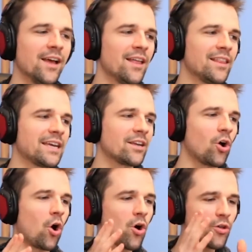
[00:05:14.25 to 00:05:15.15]
Like
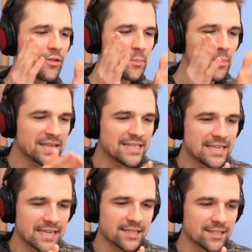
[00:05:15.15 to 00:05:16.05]
all the
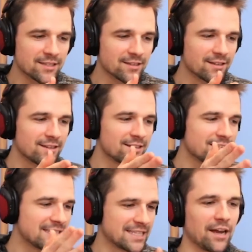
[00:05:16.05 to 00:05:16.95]
business
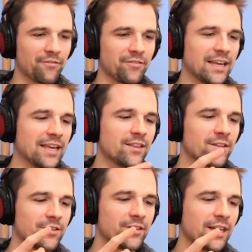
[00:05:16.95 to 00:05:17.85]
stuff, like do